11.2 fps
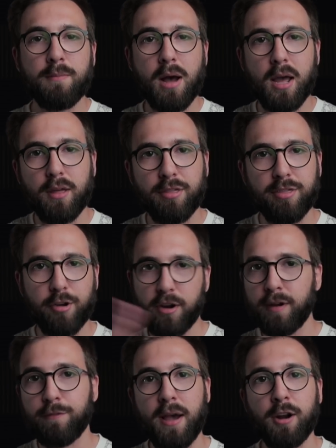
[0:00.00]
my
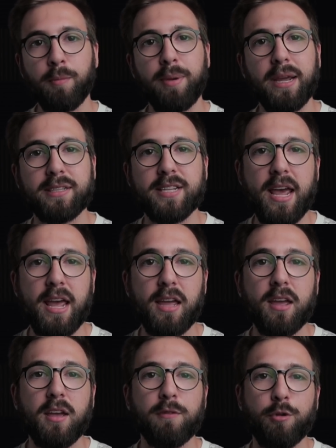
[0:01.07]
third and final pick
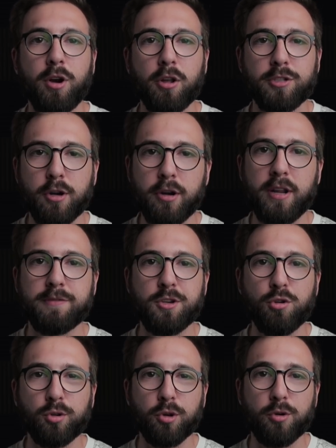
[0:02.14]
today for an alternative to
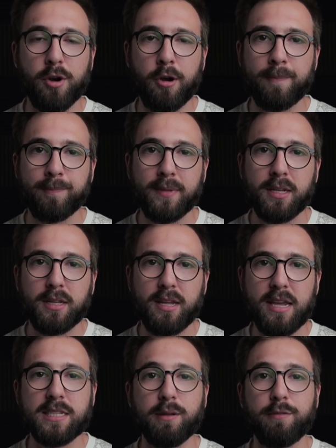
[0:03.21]
Google Chrome
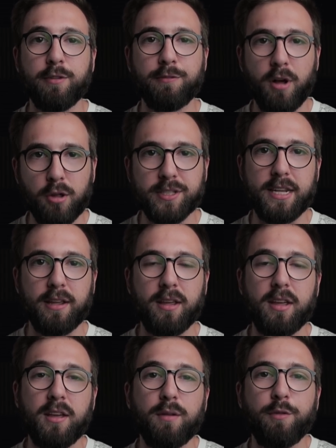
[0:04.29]
is Vivaldi.
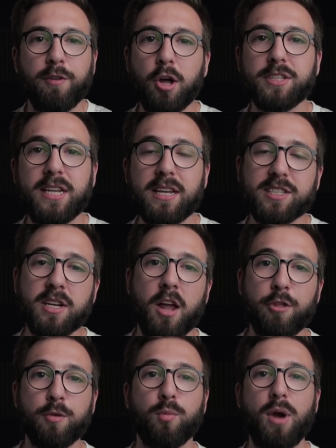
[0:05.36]
Vivaldi is
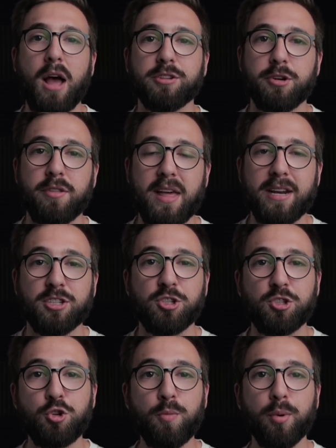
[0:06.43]
another browser that is
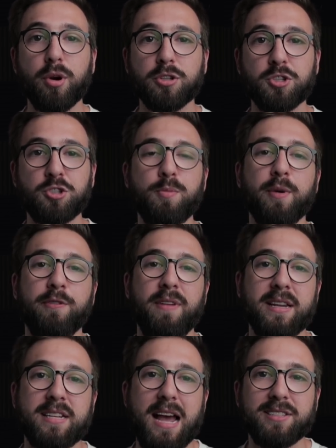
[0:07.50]
super, super
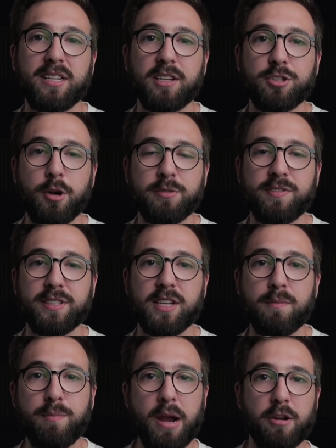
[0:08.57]
fantastic in terms of its
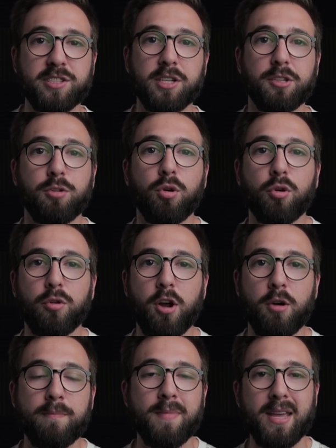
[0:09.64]
comparison to Google
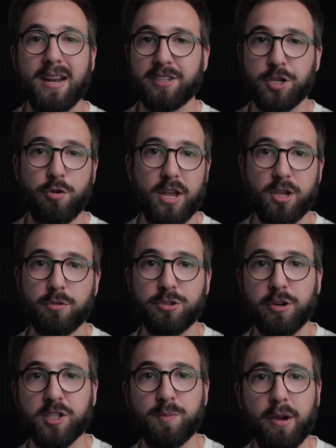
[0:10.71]
Chrome. It has a great
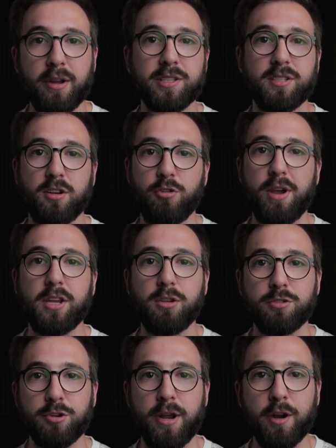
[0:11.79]
user experience, great user